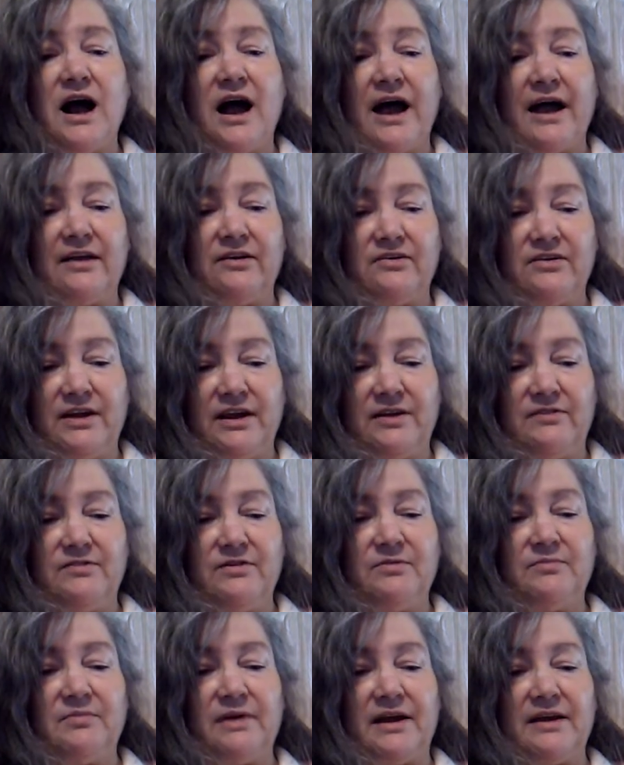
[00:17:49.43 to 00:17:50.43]
I saved
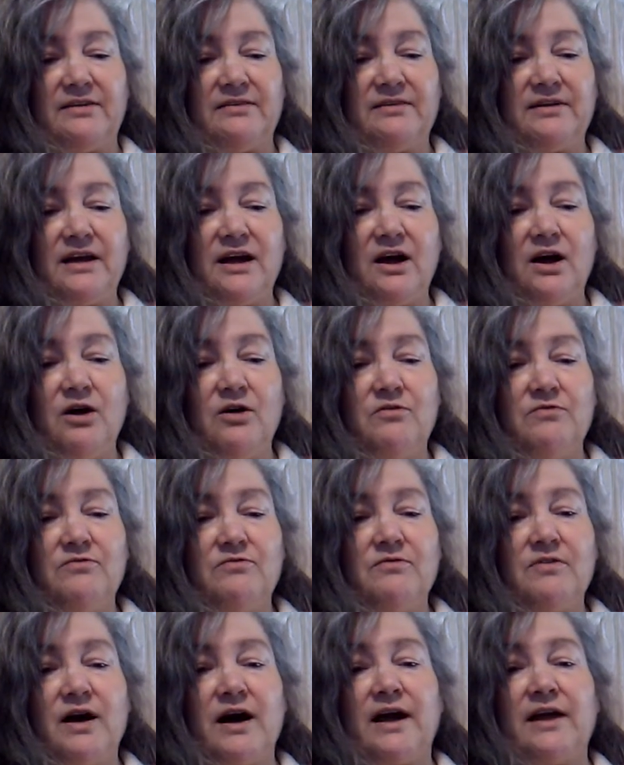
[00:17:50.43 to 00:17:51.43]
it
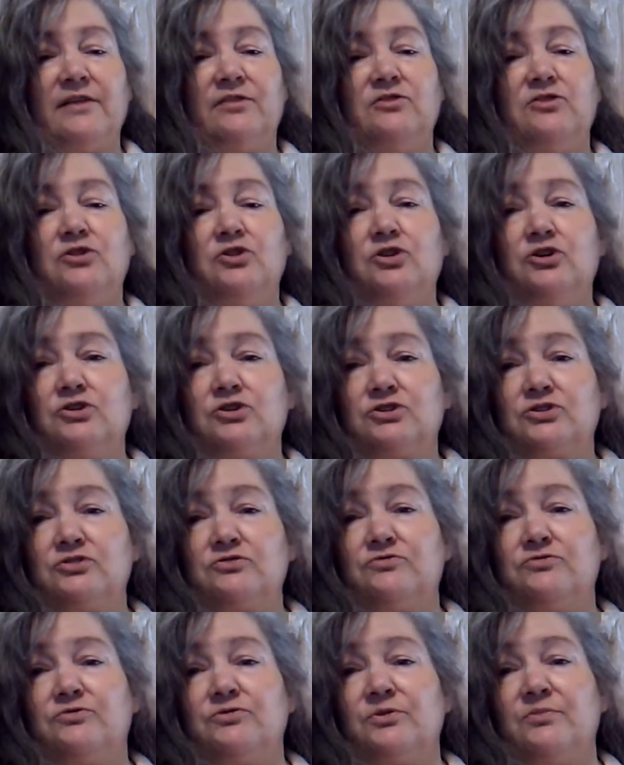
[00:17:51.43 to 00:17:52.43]
myself. I looked
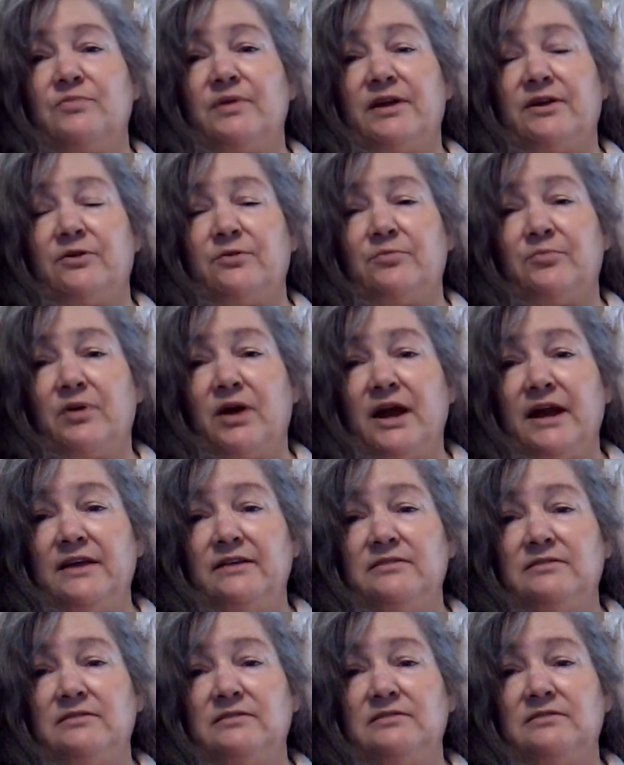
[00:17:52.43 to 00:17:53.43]
for better
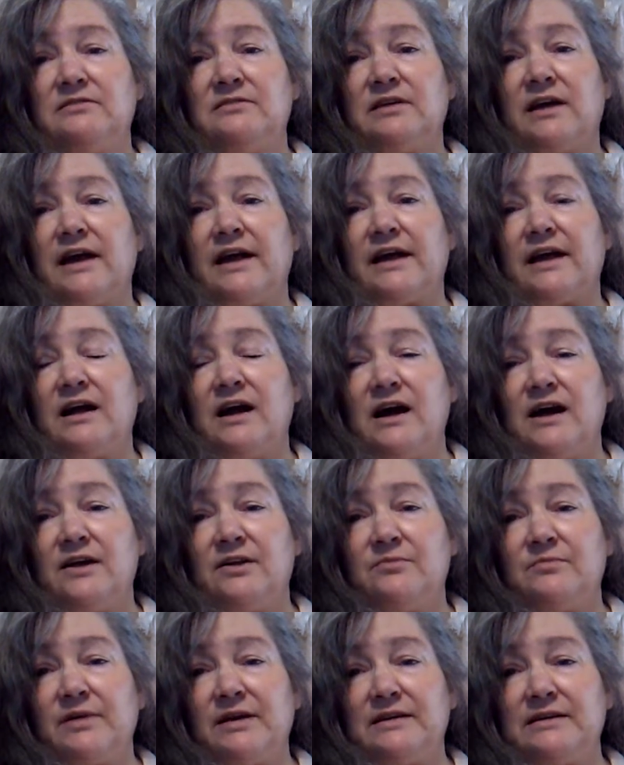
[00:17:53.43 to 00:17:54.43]
prices. I got
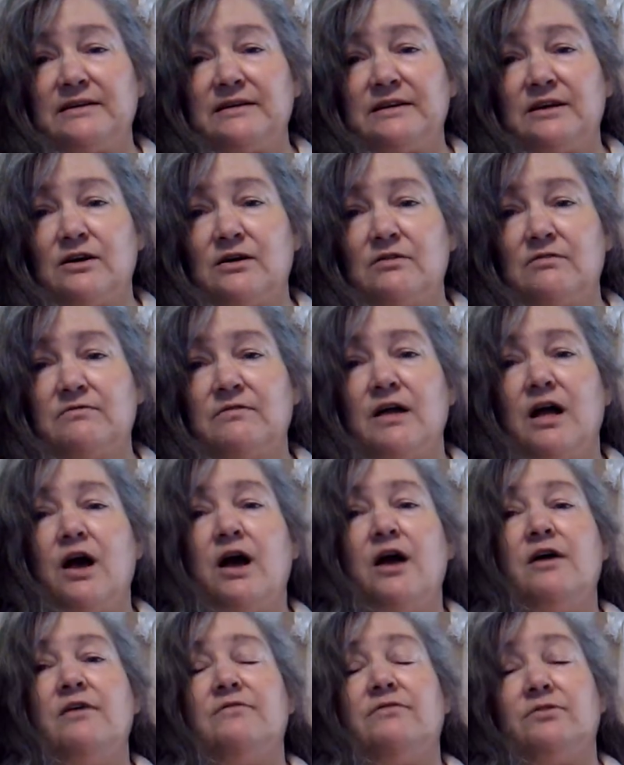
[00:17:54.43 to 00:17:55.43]
it myself
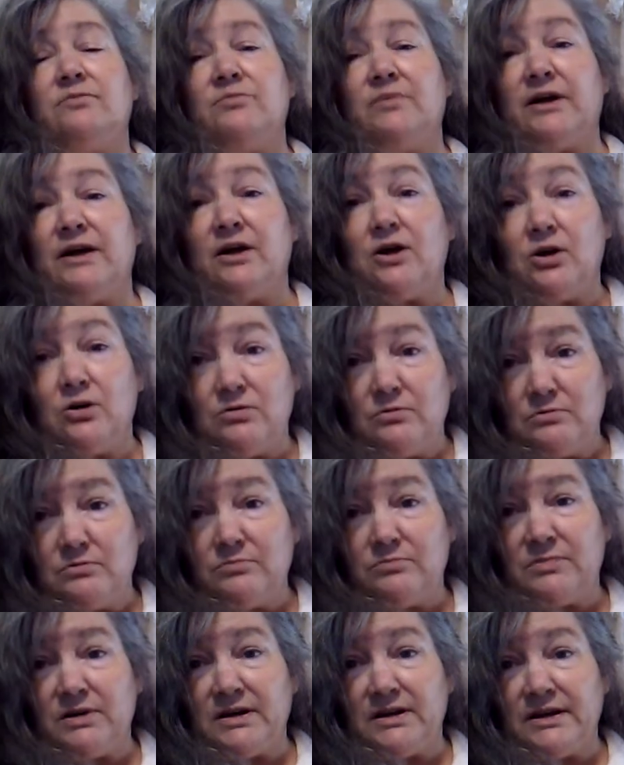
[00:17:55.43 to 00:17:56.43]
from my
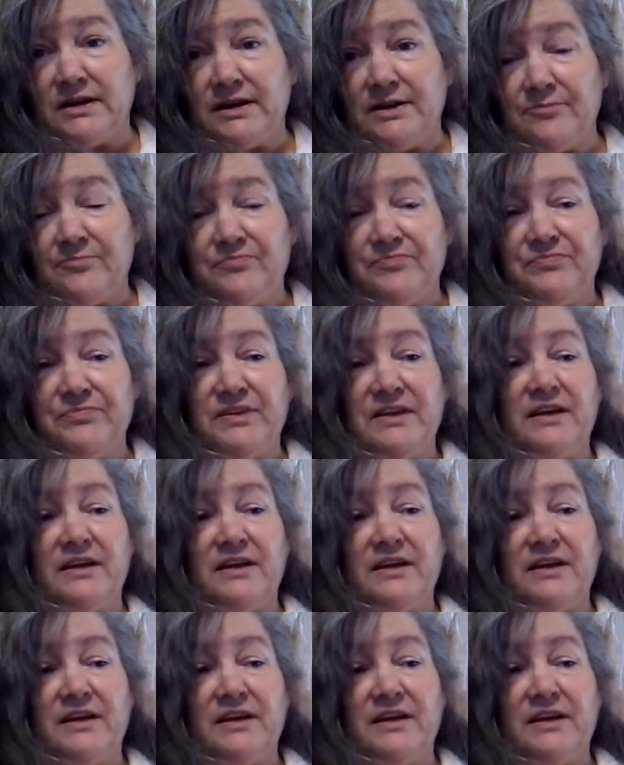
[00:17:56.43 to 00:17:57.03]
own money.